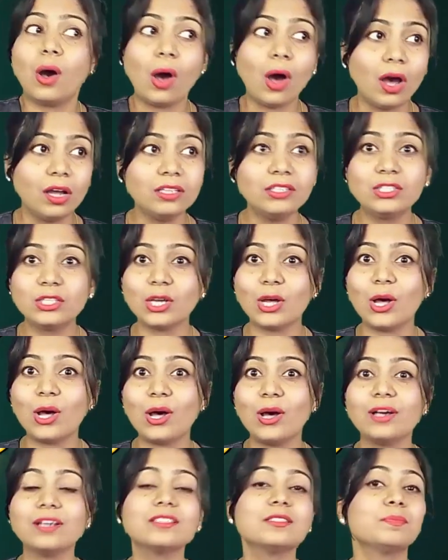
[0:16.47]
hot
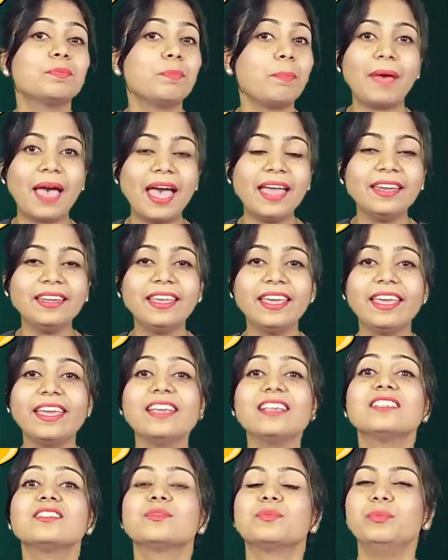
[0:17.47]
dogs,
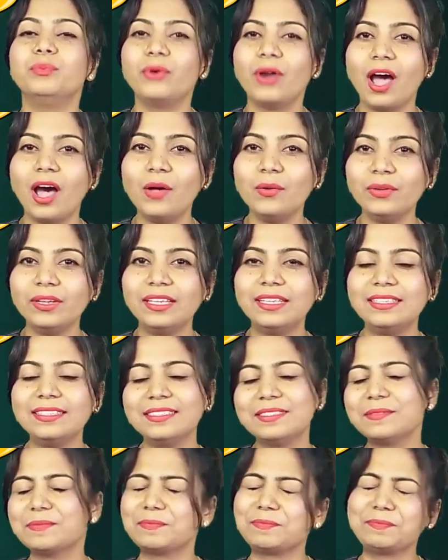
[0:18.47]
pancakes,
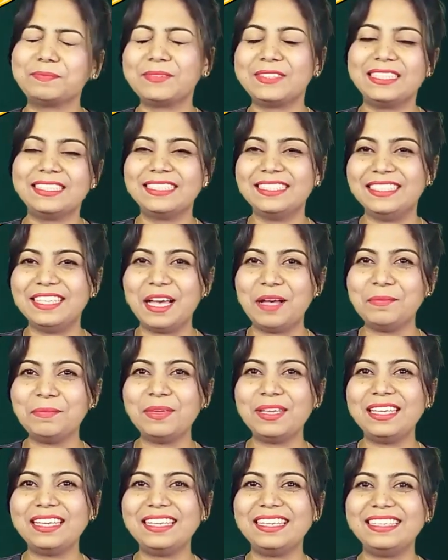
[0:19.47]
brownies,
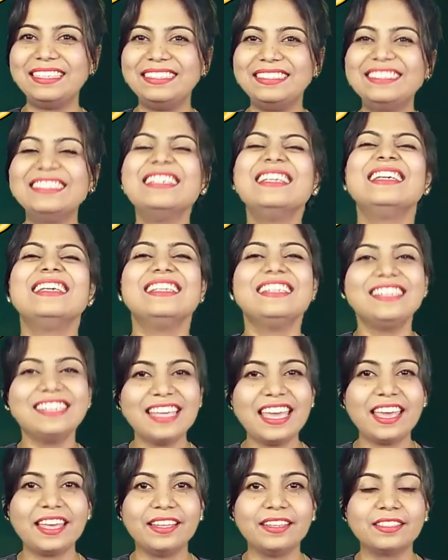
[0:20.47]
yummy.
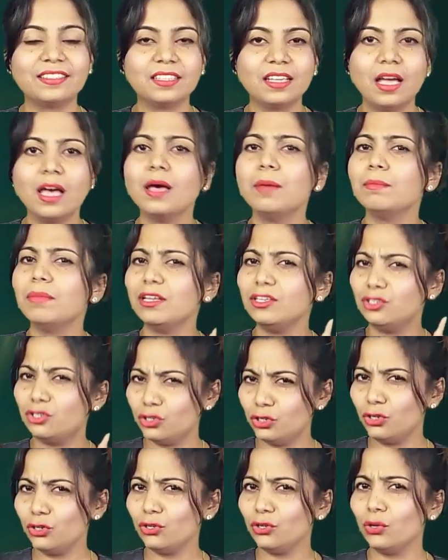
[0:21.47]
Yes, but
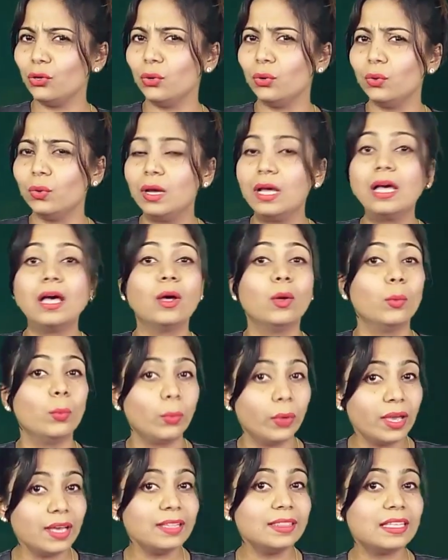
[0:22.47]
do you know
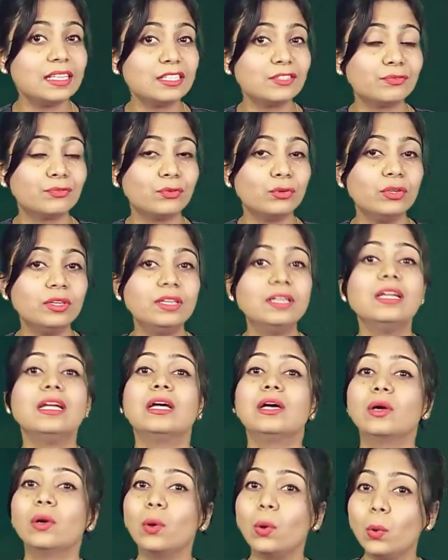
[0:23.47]
where this food
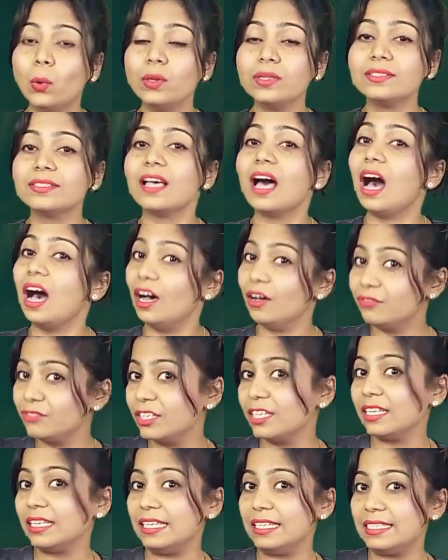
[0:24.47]
goes
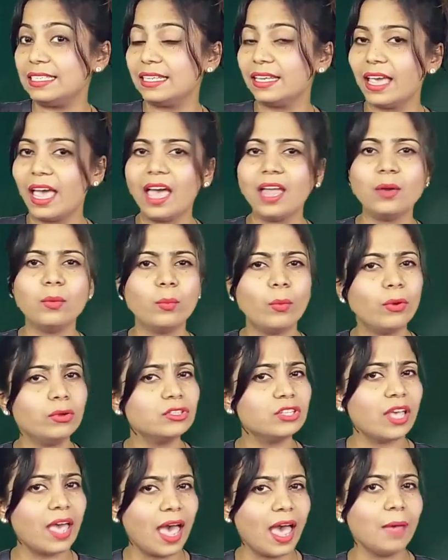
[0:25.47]
after eating and
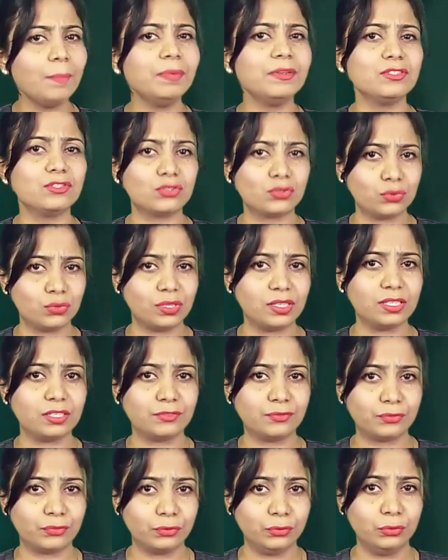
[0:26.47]
what happens to
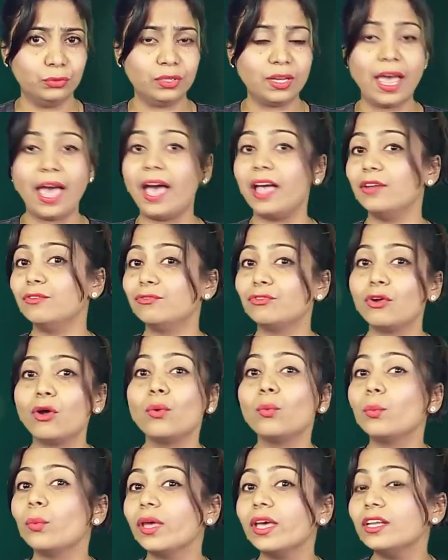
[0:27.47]
this food and
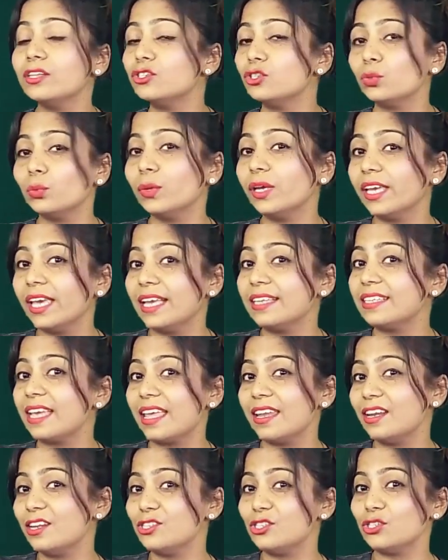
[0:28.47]
from where do we get
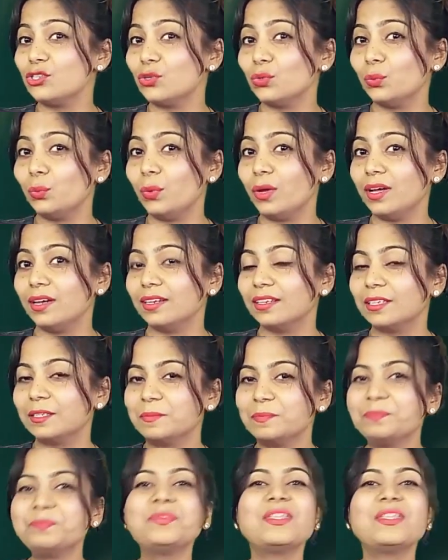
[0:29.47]
energy to work?